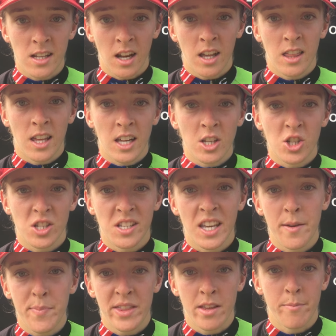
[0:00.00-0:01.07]
and I think just
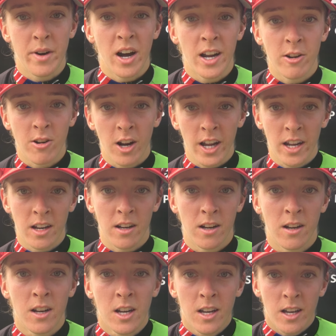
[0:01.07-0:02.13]
keeping the mind right
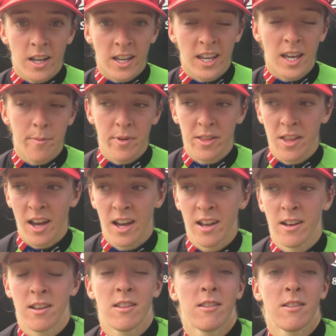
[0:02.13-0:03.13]
and keeping that